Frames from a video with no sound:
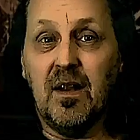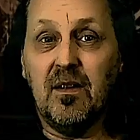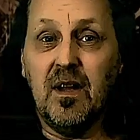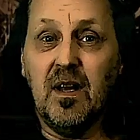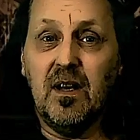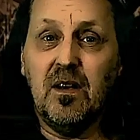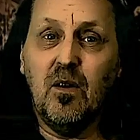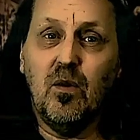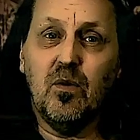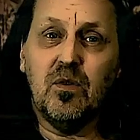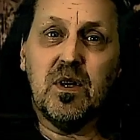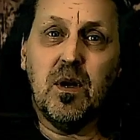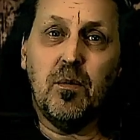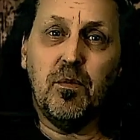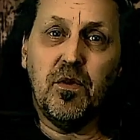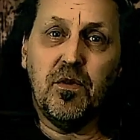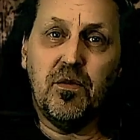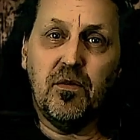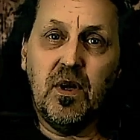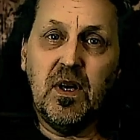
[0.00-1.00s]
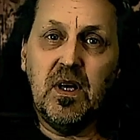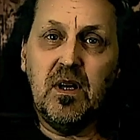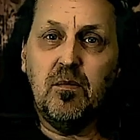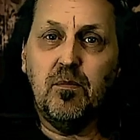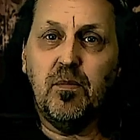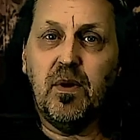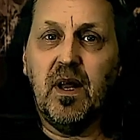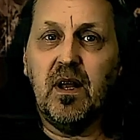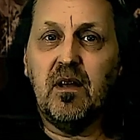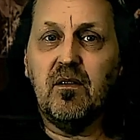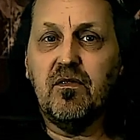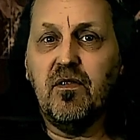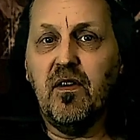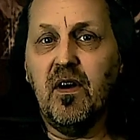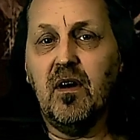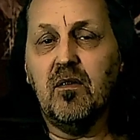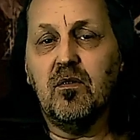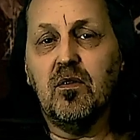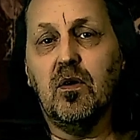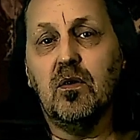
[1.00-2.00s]
And then note number 3, playing
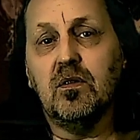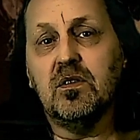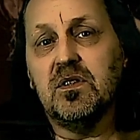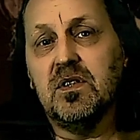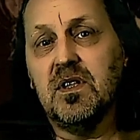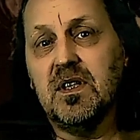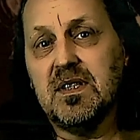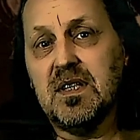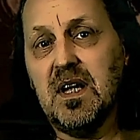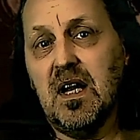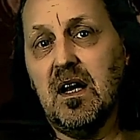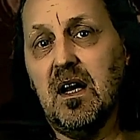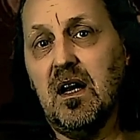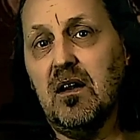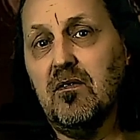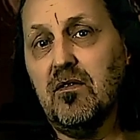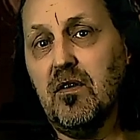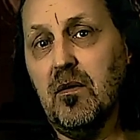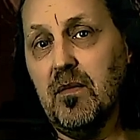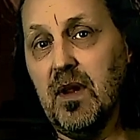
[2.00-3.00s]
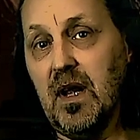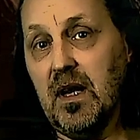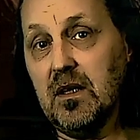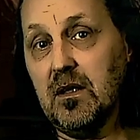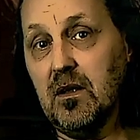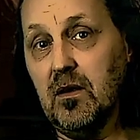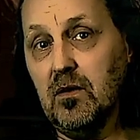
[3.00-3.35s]
5 notes descending from that